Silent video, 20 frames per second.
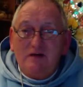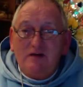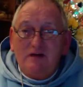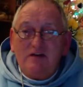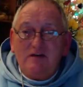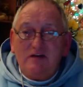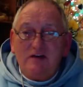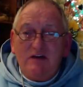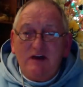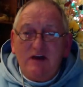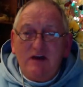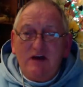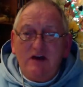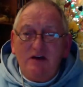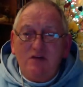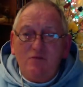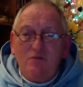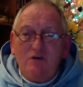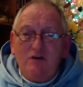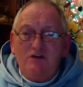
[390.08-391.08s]
And
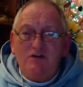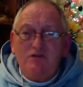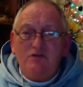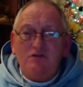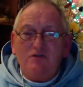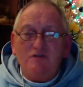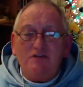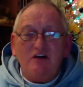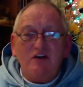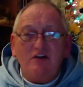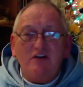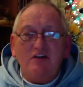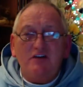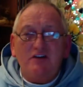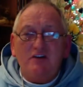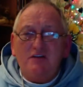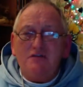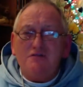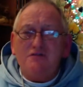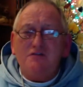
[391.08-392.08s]
again, we use our
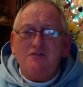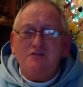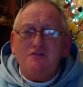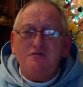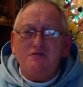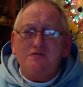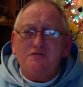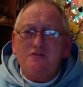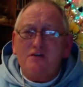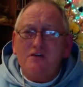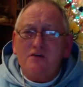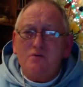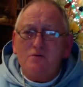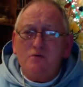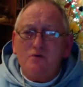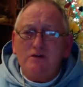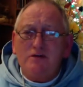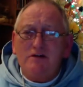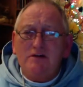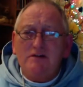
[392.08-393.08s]
gift of free
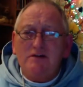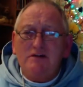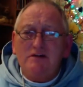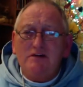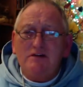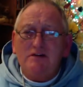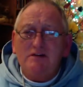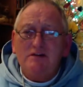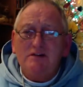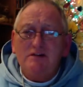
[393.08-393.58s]
will.